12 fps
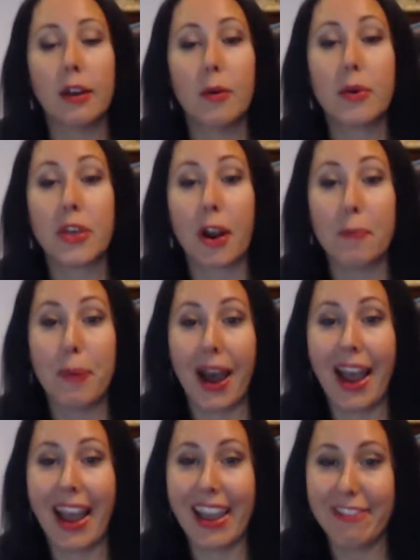with our
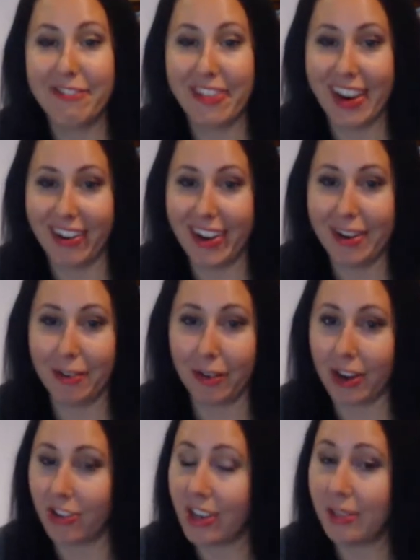bivariate
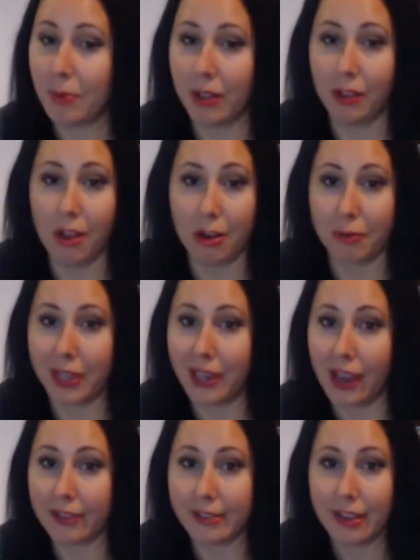regression. It's been a long week,
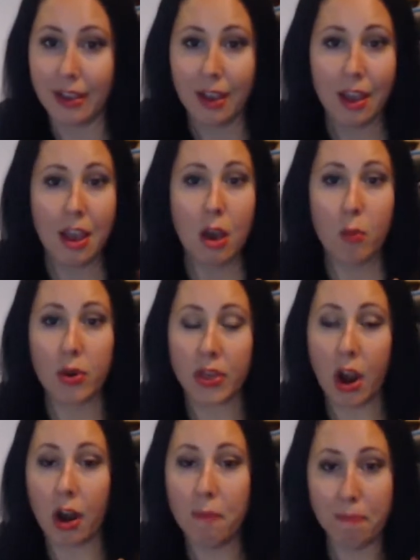guys. With
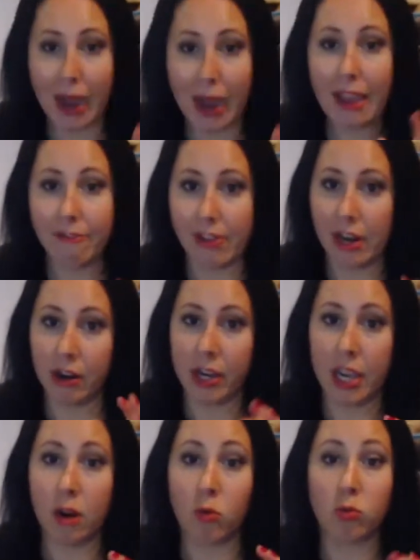our
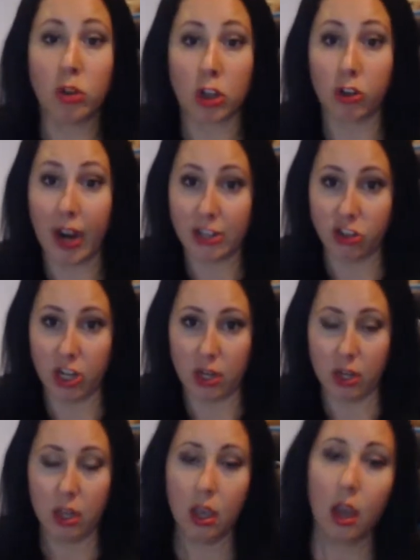bivariate regression,
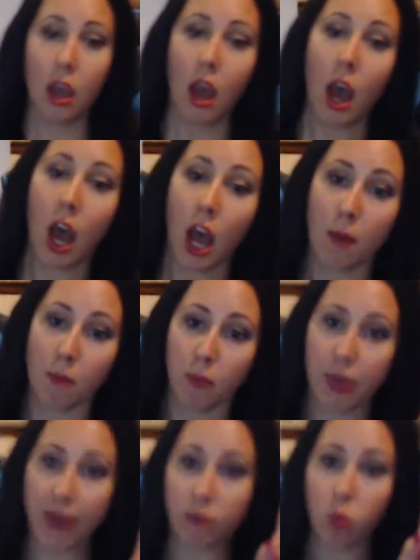
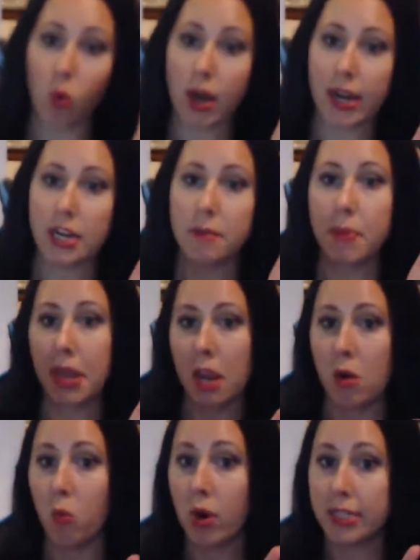we have 1
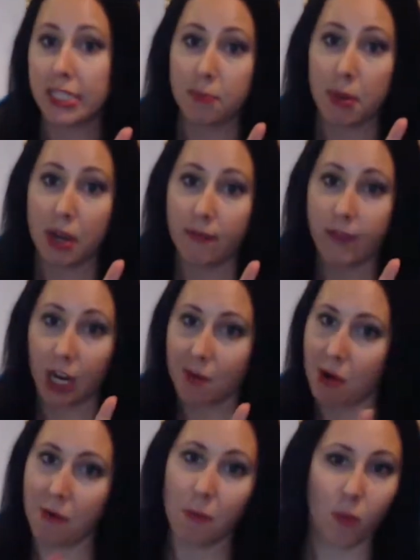independent and 1 dependent
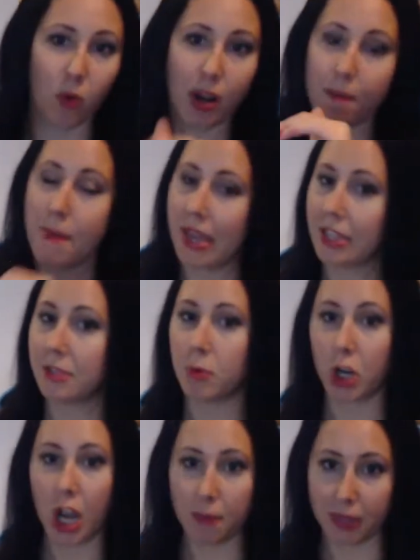variable. We're going to make this
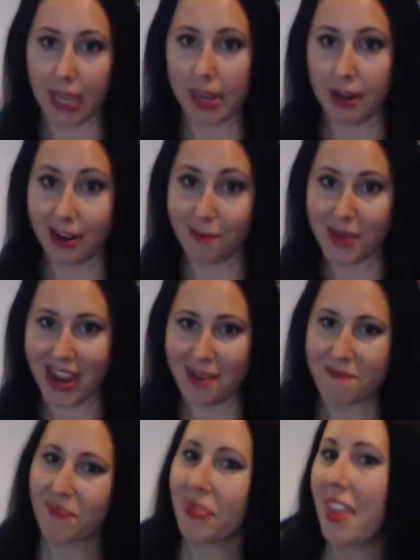more complicated in a minute.
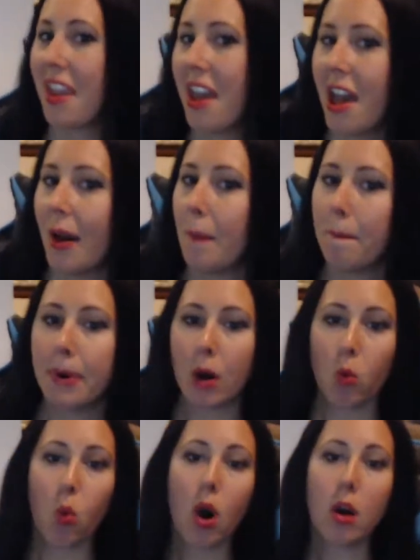
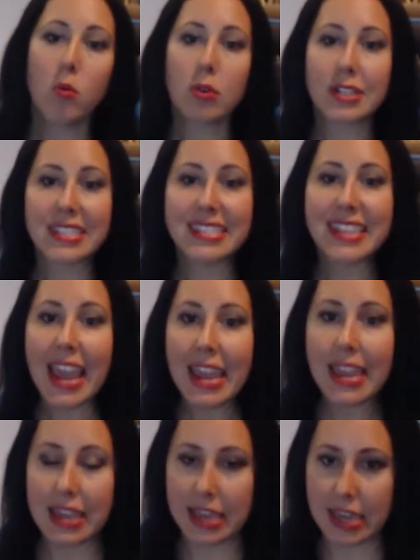But what we're
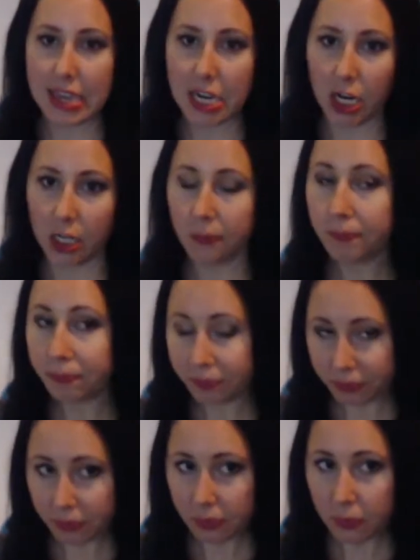saying here
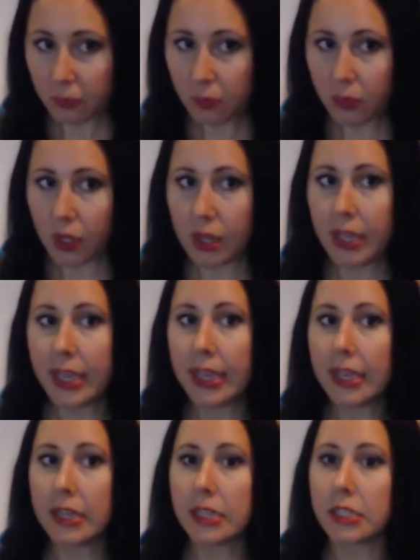
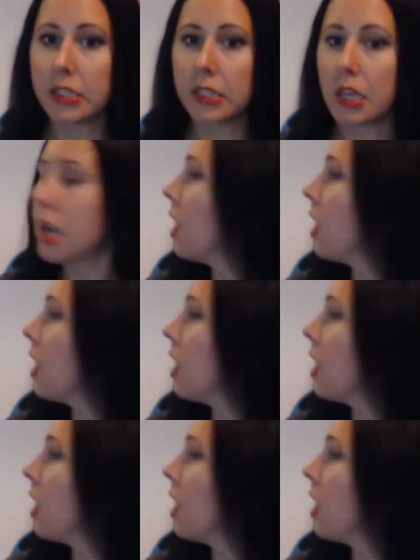is